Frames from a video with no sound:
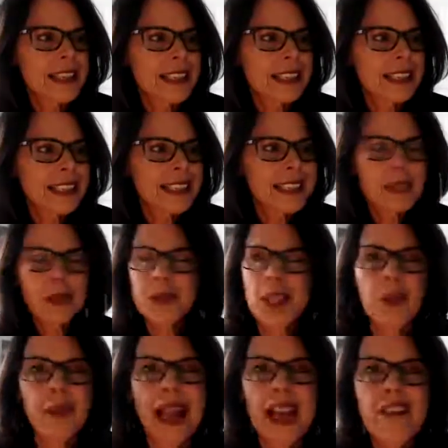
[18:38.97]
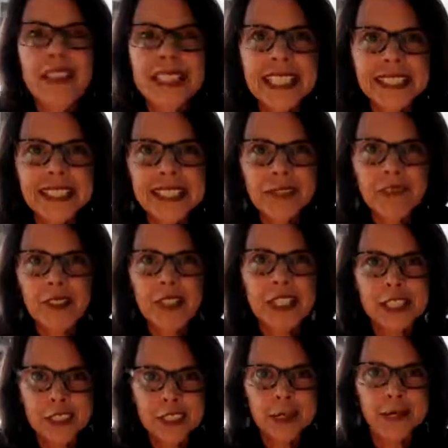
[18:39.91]
you don't have anything
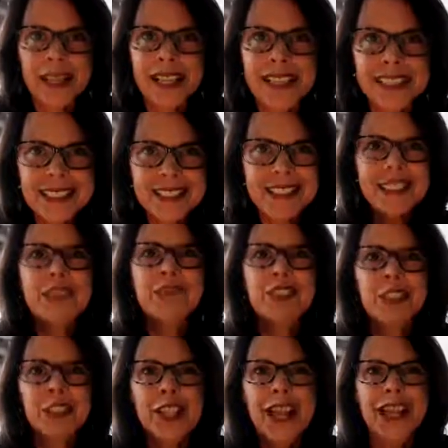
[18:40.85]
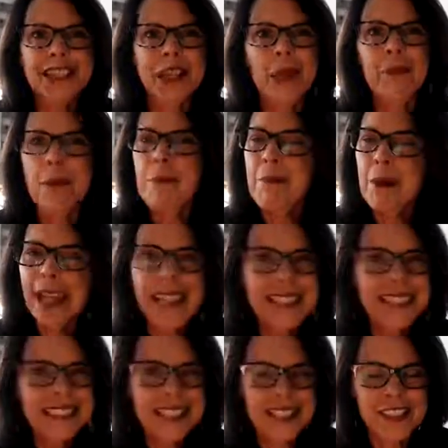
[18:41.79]
filling your space. Lift your head up and pay
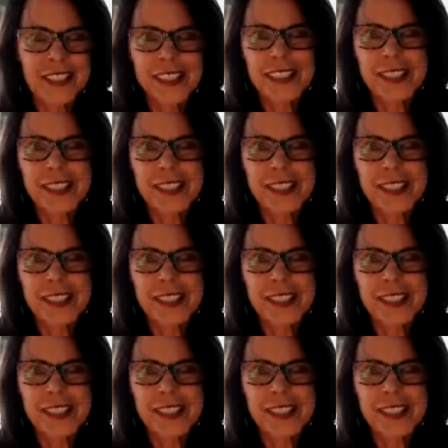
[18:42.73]
attention.